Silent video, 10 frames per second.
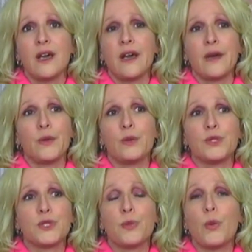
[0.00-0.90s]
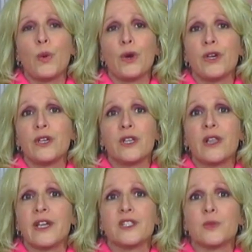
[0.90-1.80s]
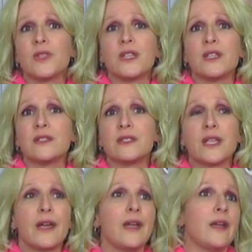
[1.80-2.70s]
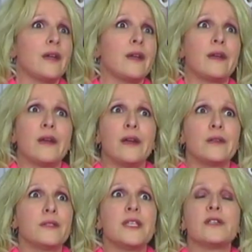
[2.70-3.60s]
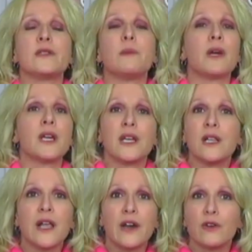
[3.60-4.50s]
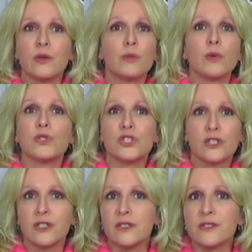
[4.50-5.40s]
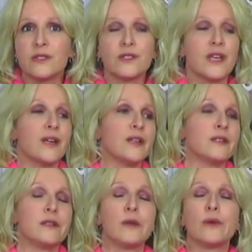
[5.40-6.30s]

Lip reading: We would support clients with things like sales and marketing collateral, brochures, logo